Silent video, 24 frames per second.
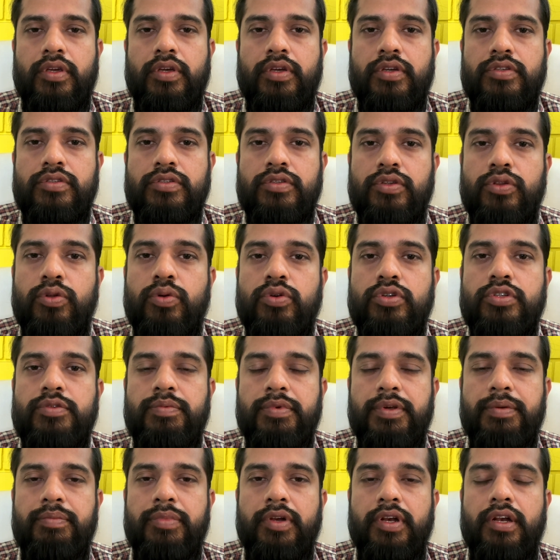So those
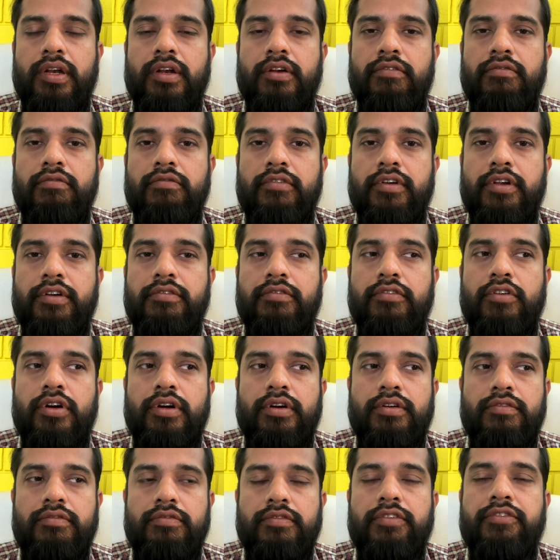people were what
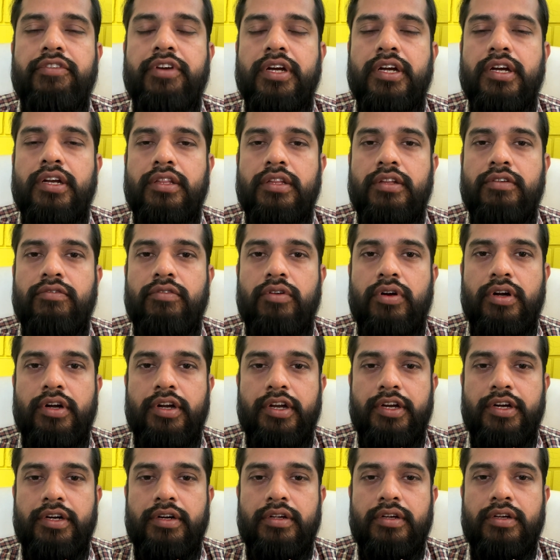Vivekananda
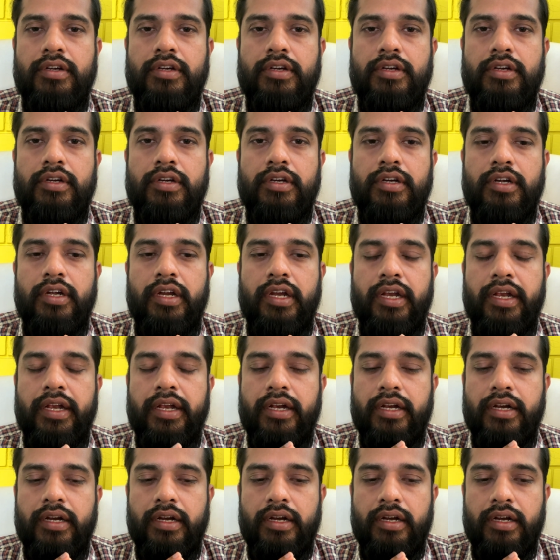wanted. And
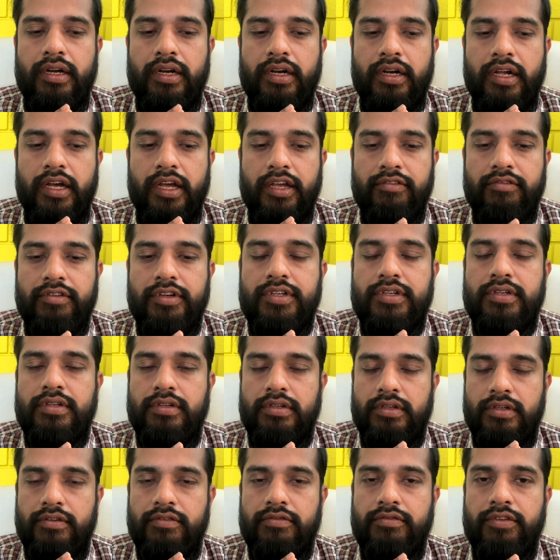I wish
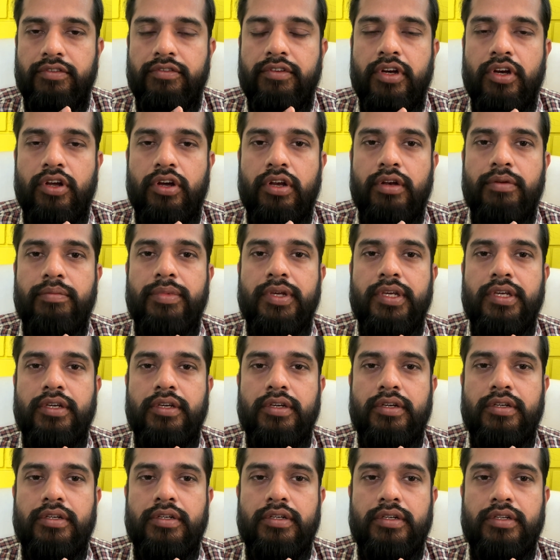we will all be
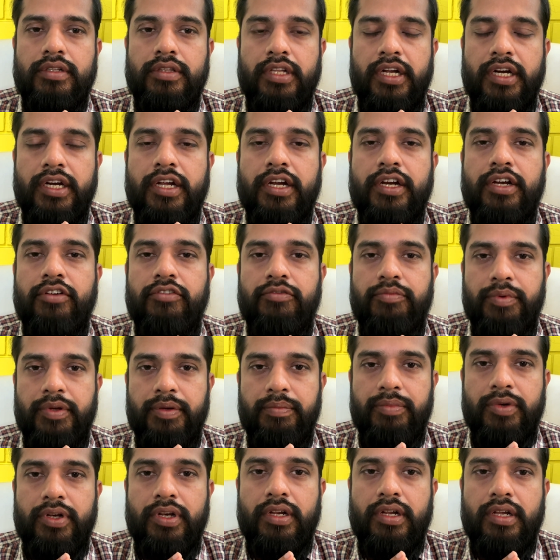that kind of
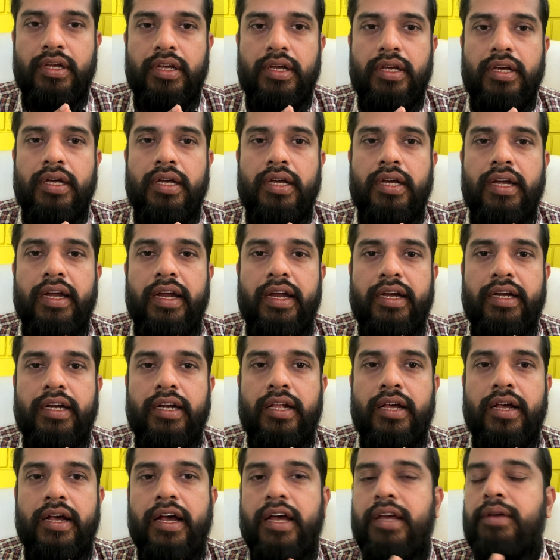people. And
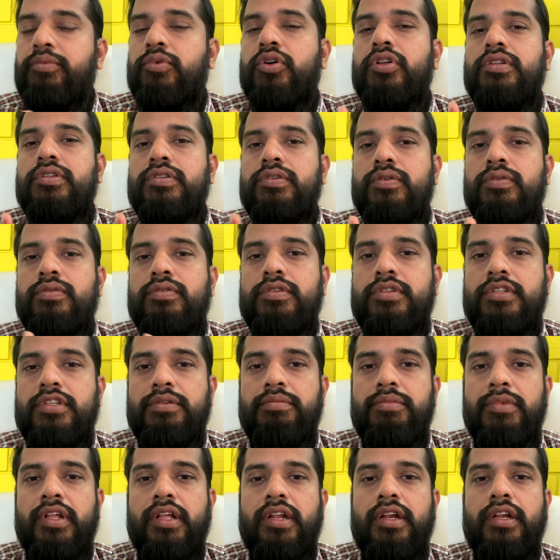I'm also
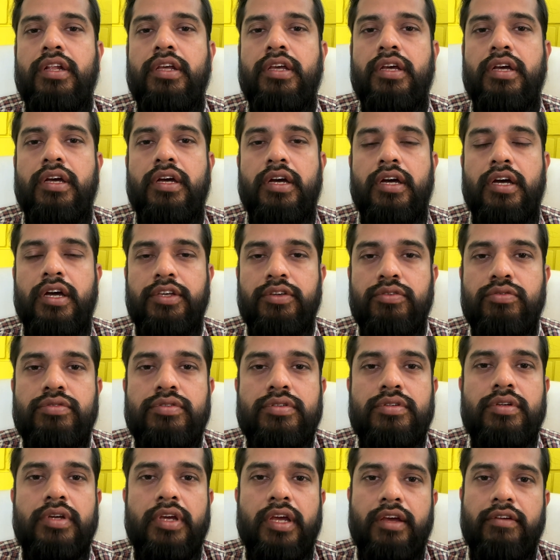similarly, I used
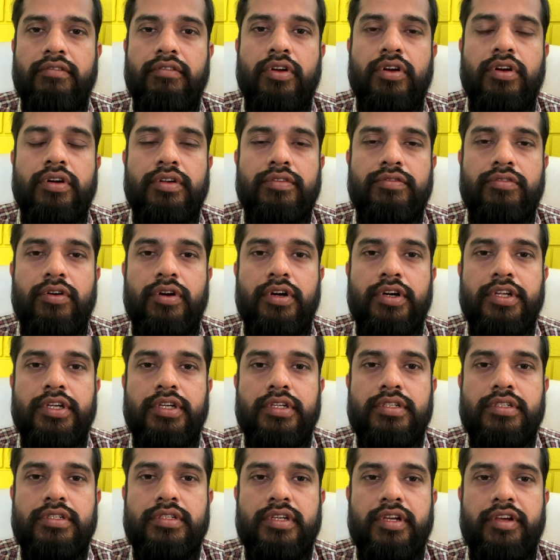to have a lot of
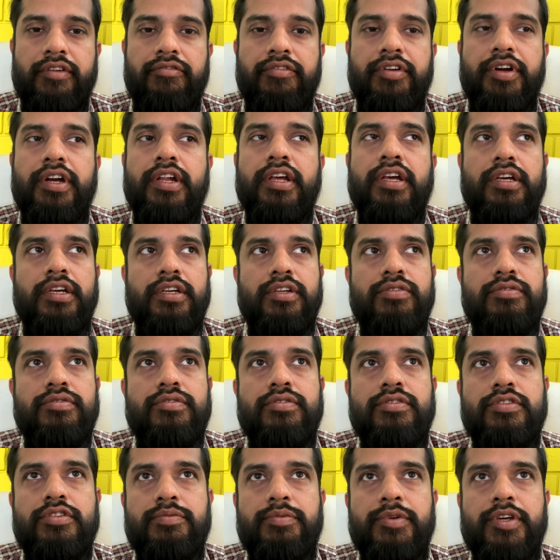audience. Every day I used
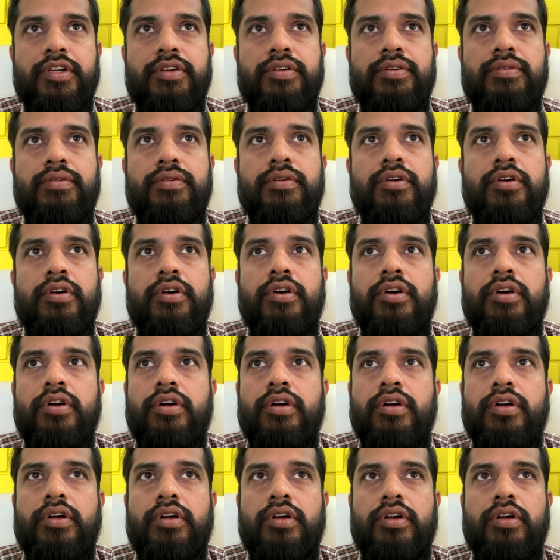to speak to
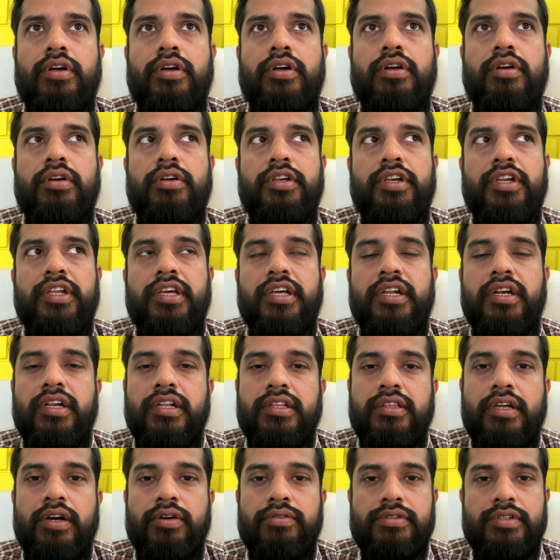nearly
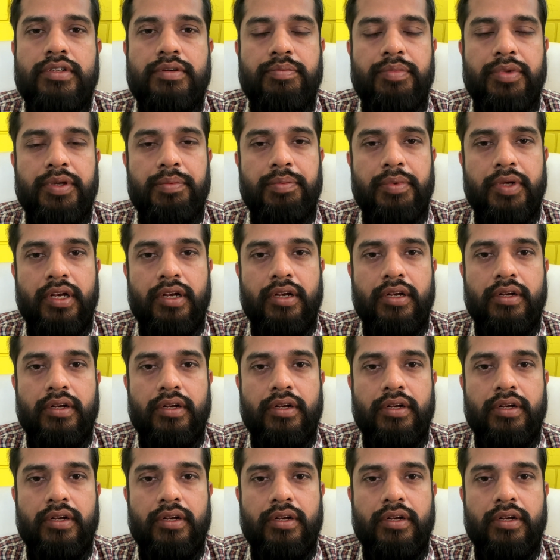1,000 people.